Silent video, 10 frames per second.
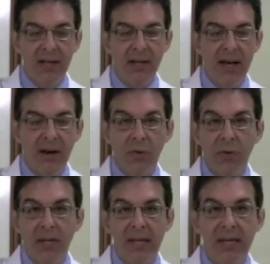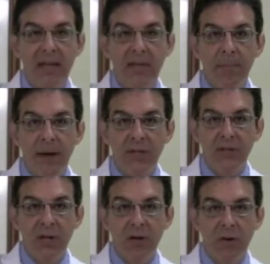not only in the
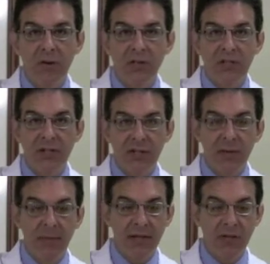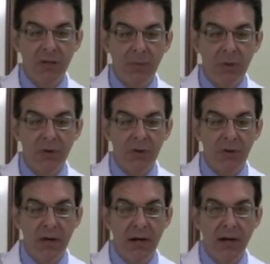muscular system that support
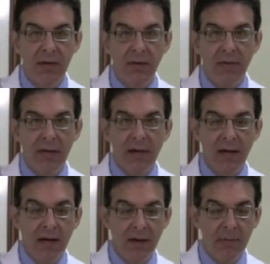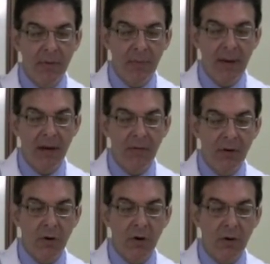the
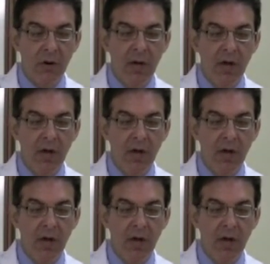pelvic girdle,